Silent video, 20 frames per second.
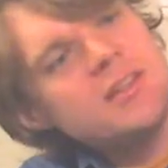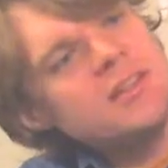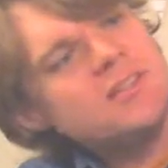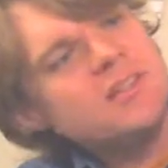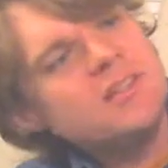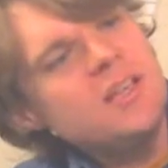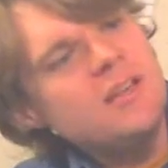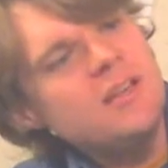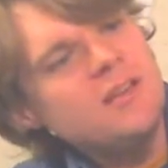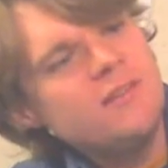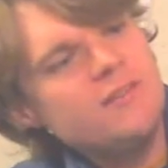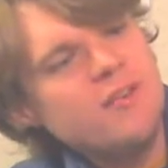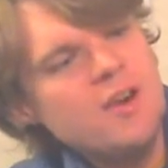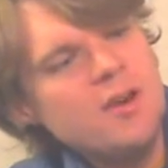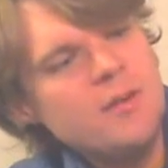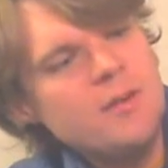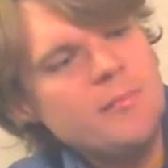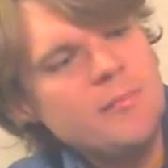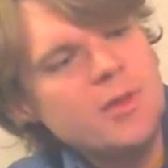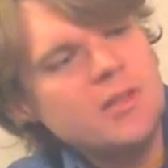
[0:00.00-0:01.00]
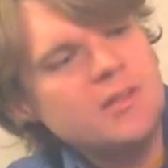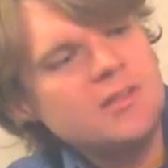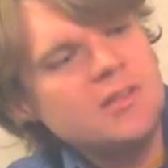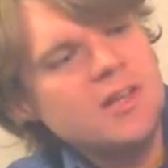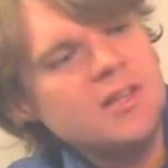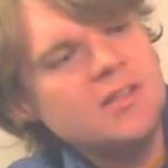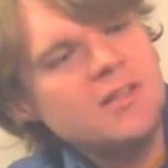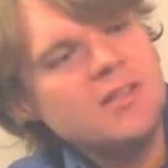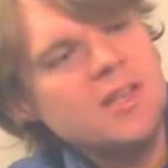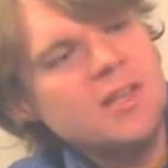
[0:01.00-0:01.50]
the scene from Bill and
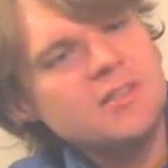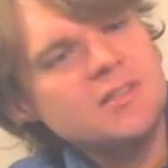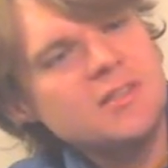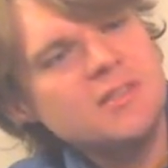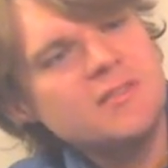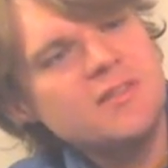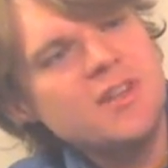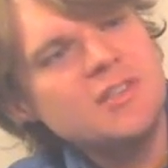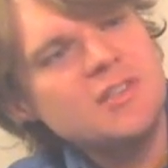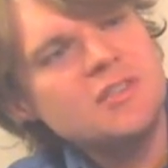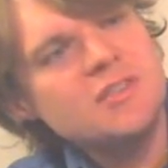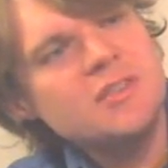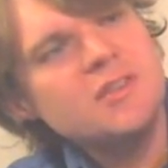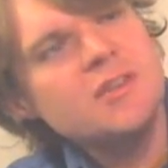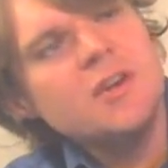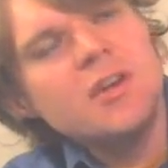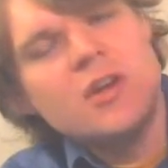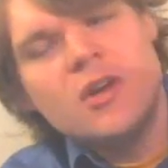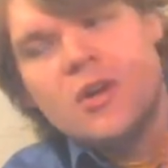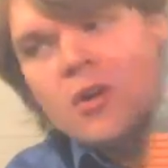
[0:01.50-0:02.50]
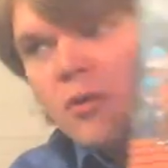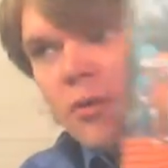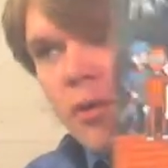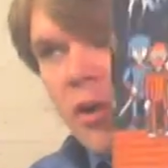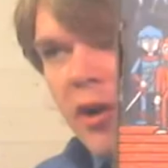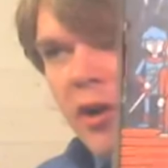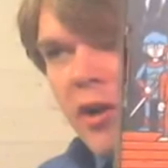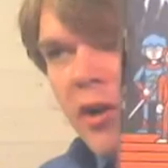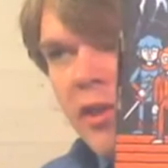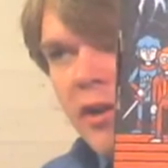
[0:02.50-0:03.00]
Ted's Excellent Adventure
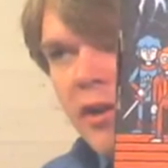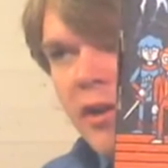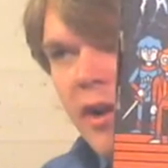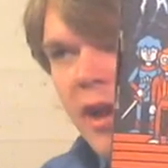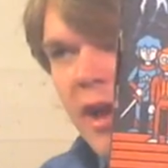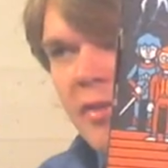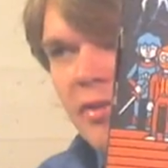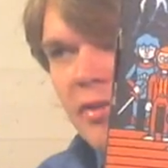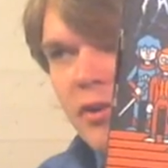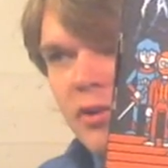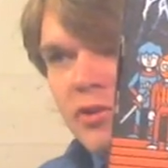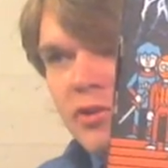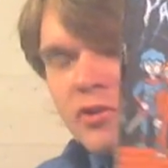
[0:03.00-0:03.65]
where they're at their